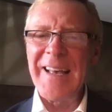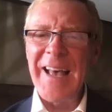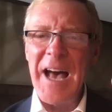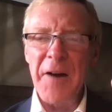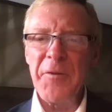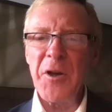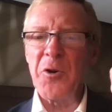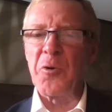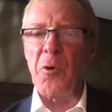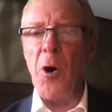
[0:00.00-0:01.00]
having
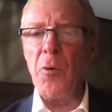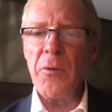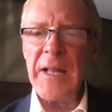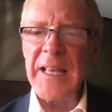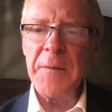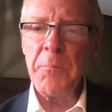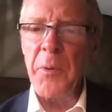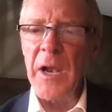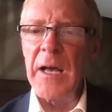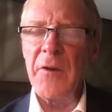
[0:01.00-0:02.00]
grown in
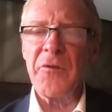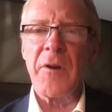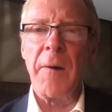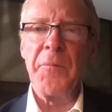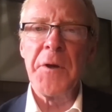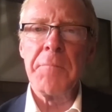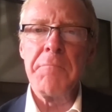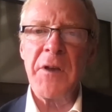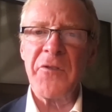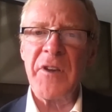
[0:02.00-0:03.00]
place of the
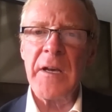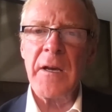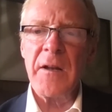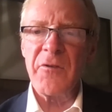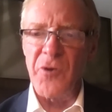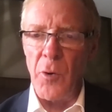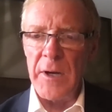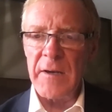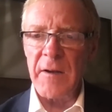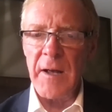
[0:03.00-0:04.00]
missing
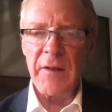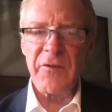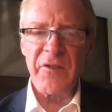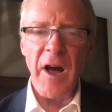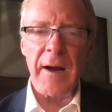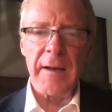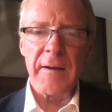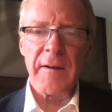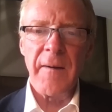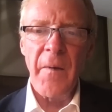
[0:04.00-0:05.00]
joint and
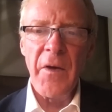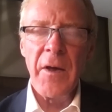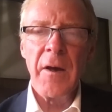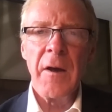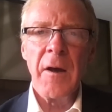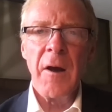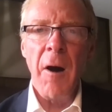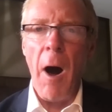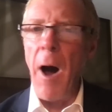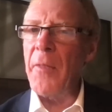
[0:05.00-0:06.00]
socket.
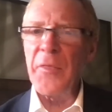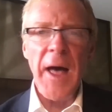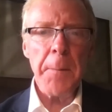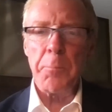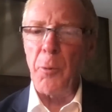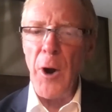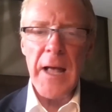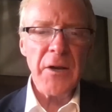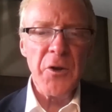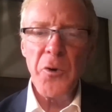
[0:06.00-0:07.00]
On that
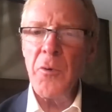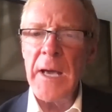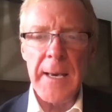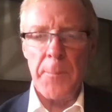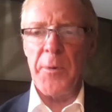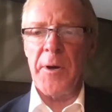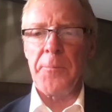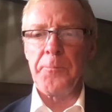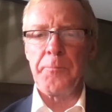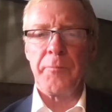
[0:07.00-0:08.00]
brand new hip,
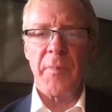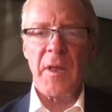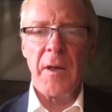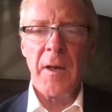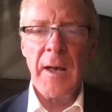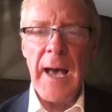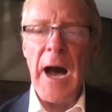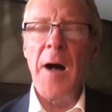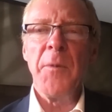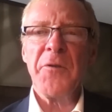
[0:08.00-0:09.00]

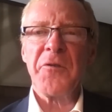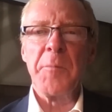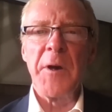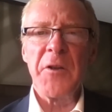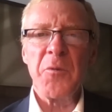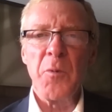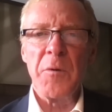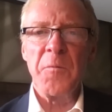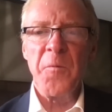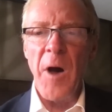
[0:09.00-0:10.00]
Alma Smith
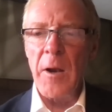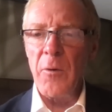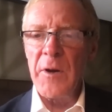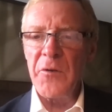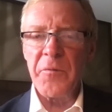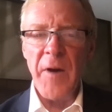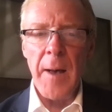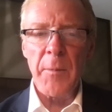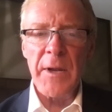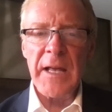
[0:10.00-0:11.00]
would follow his
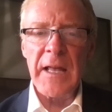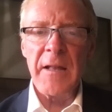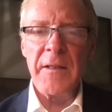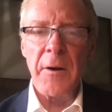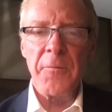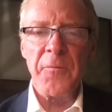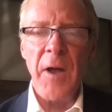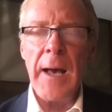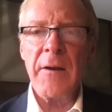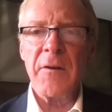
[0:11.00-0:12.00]
family in their
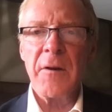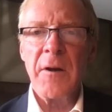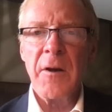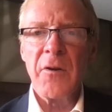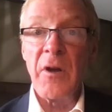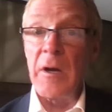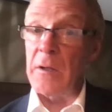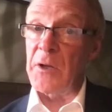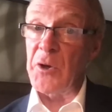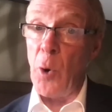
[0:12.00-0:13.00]
flight to
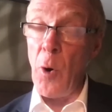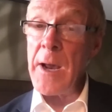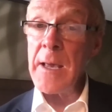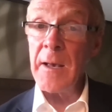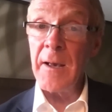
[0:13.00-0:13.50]
Illinois,